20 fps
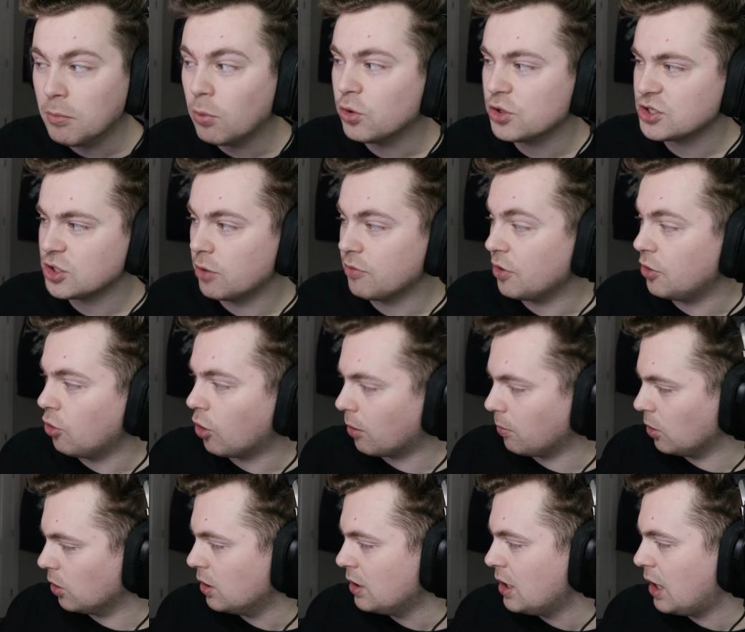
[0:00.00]
more so than
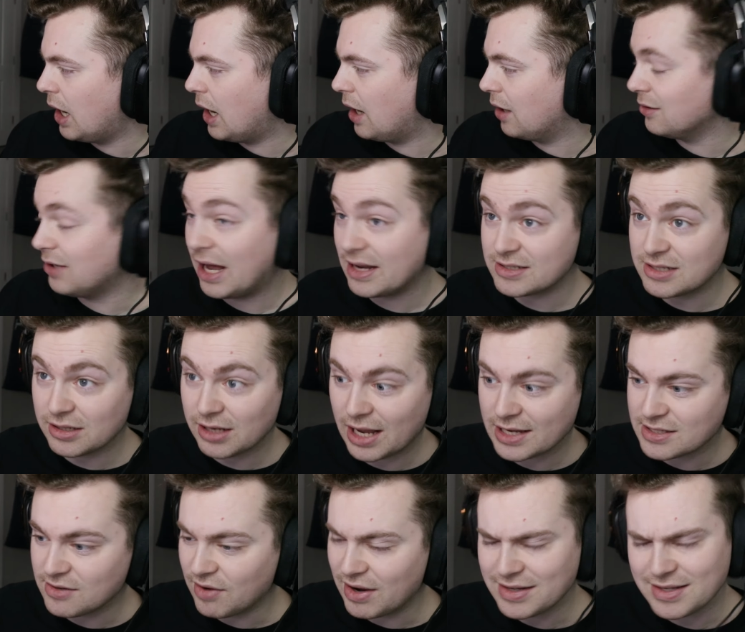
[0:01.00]
normal. Lots and
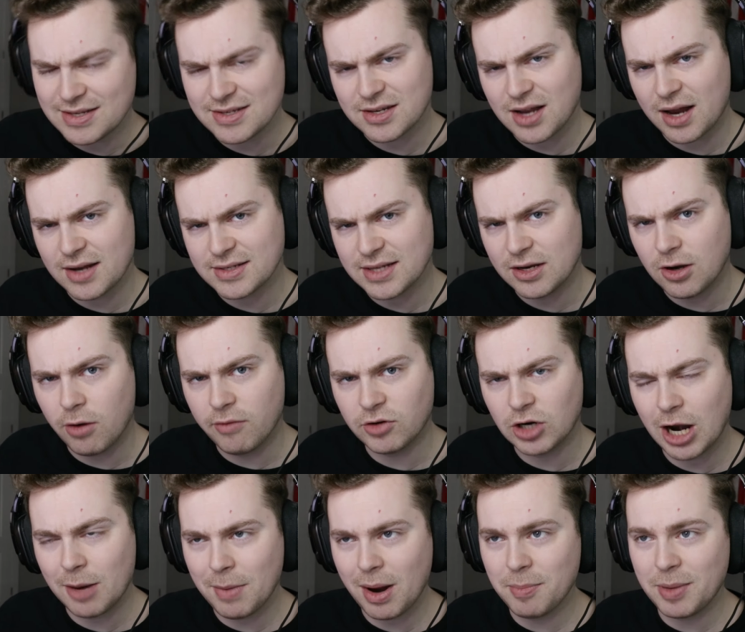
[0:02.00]
lots of ATEEZ content
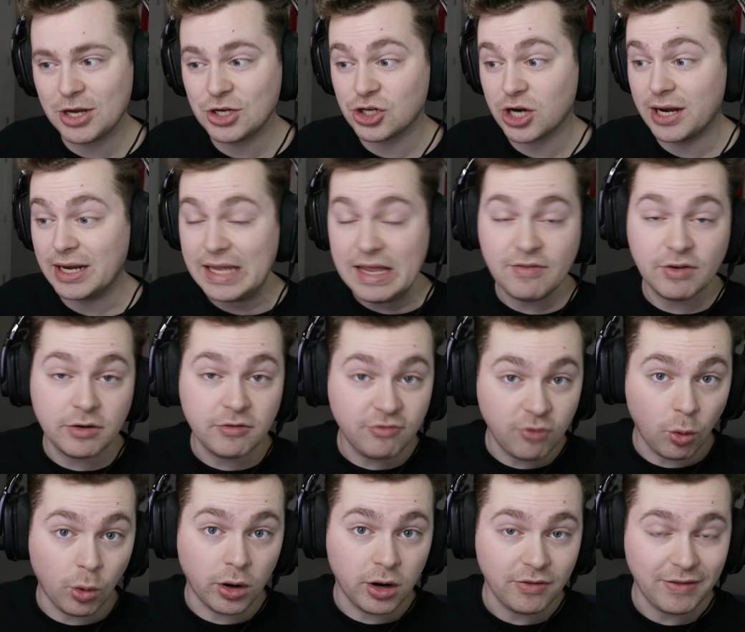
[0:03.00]
over on my Patreon, even
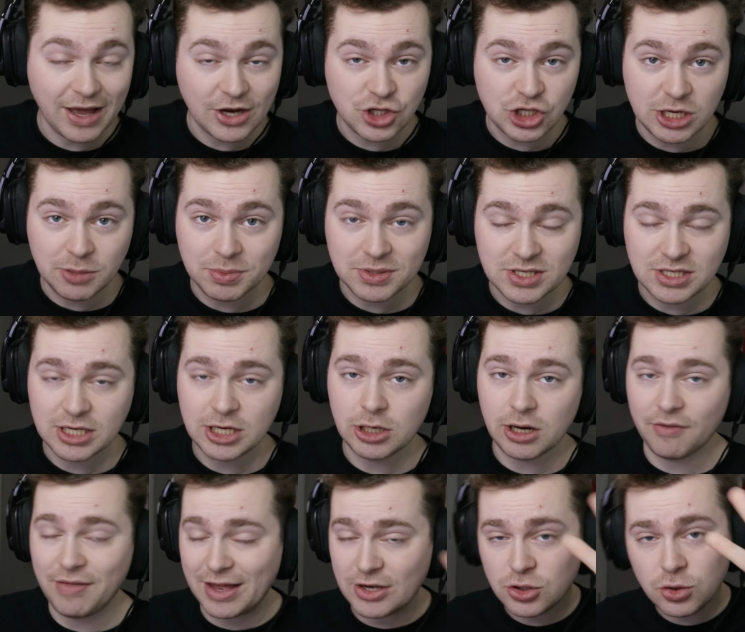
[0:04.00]
for that cheapest
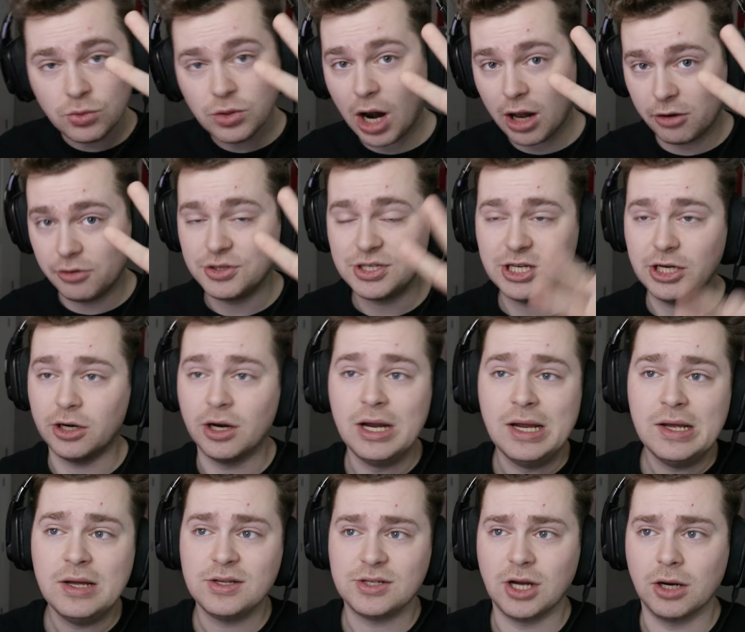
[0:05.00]
tier, that $2 tier.
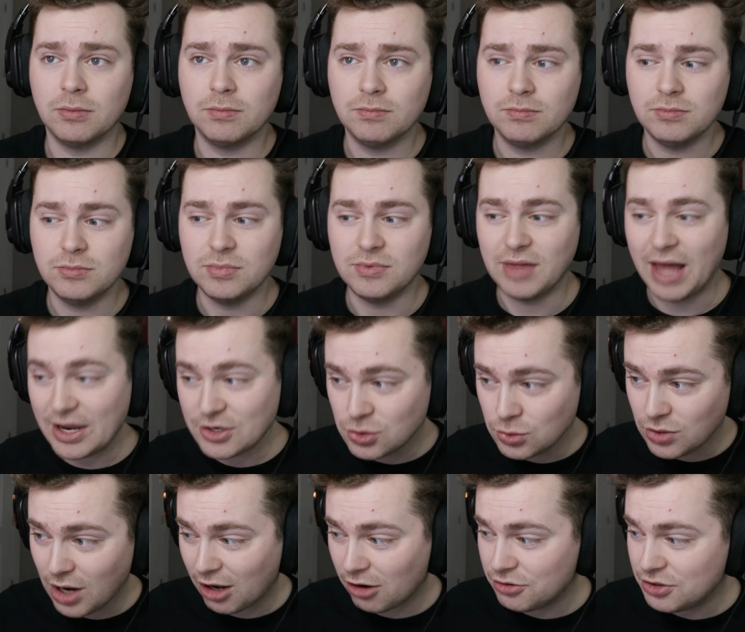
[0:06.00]
So that
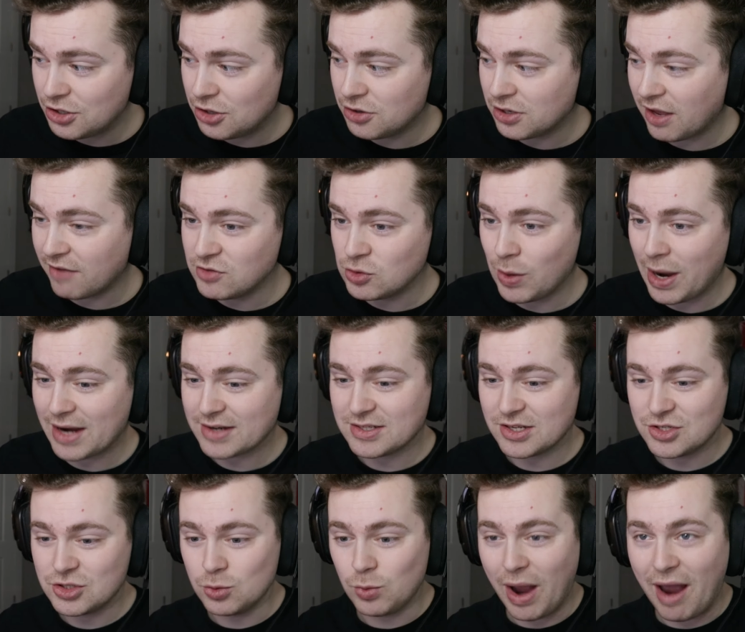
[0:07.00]
$2 tier gives you
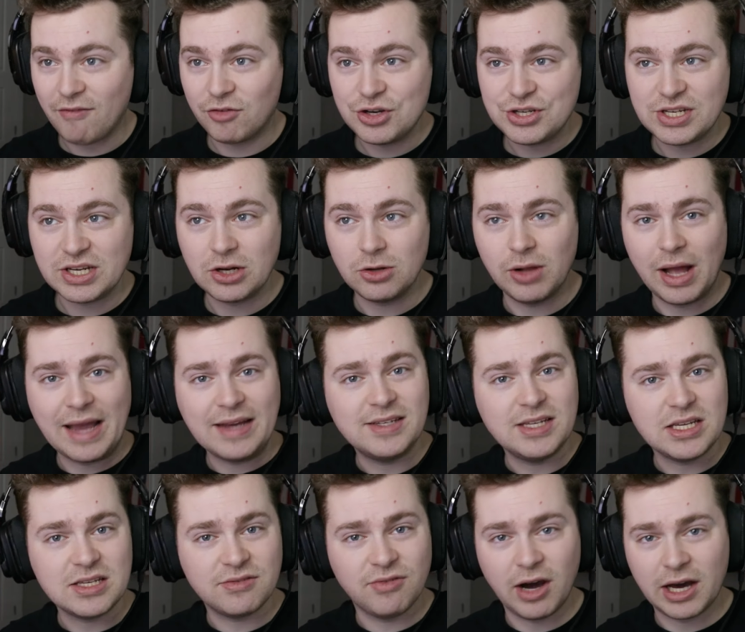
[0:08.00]
access to every single
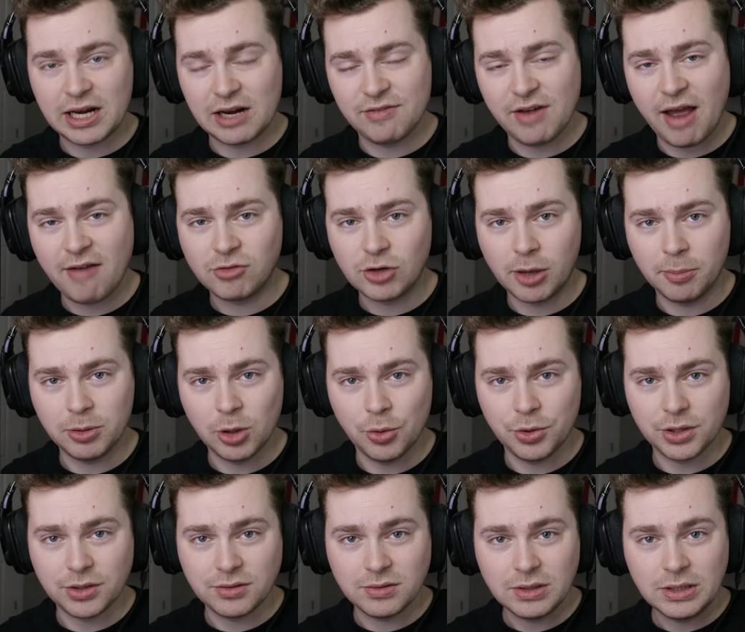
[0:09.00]
ATEEZ VOD I've ever
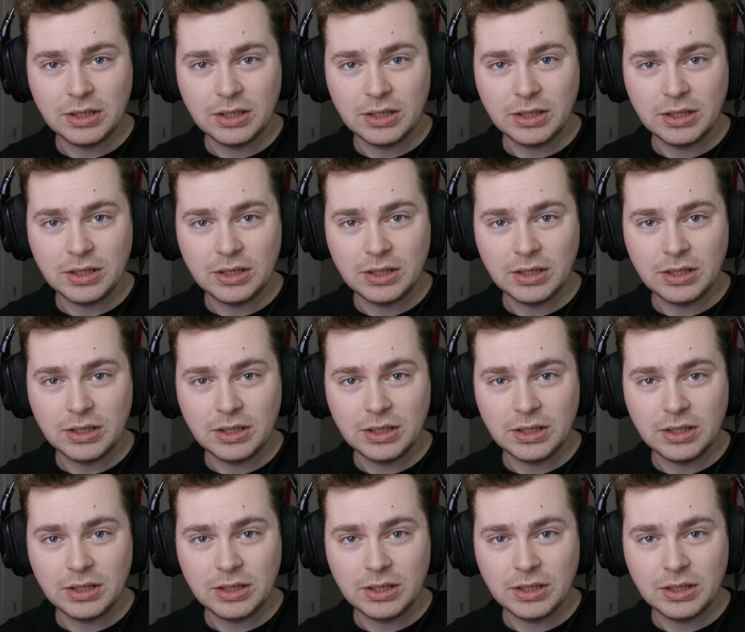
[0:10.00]
uploaded.